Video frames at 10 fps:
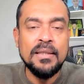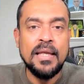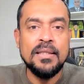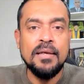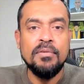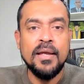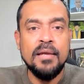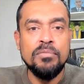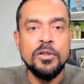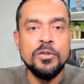that they were
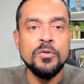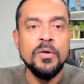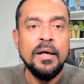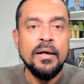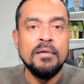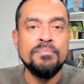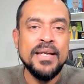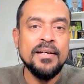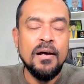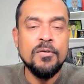able to
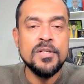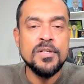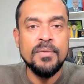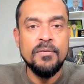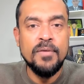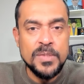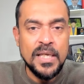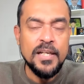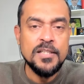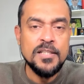bring down some of the
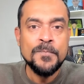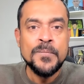websites